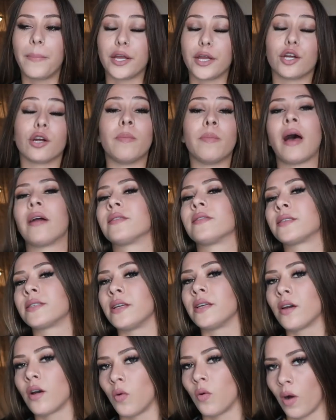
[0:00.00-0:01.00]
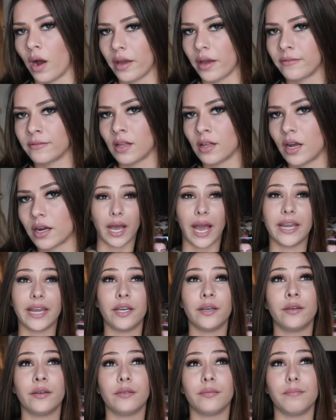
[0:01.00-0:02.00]
But you're about to see a Hawaii vlog. I
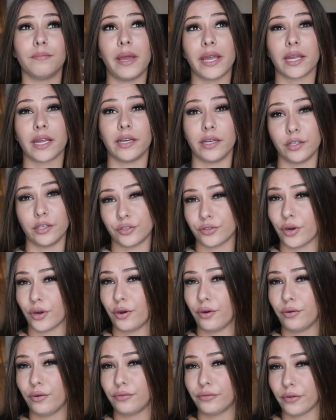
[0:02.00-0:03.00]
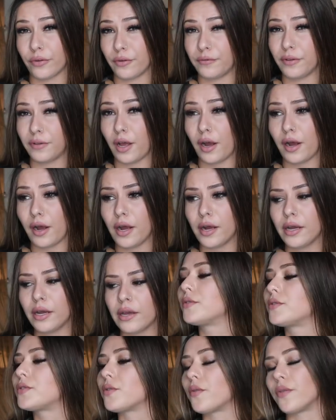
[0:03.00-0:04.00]
didn't make an intro for the vlog,
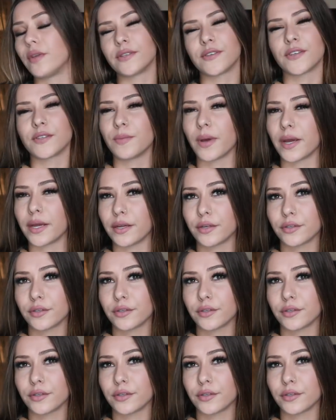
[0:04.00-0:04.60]
so this is my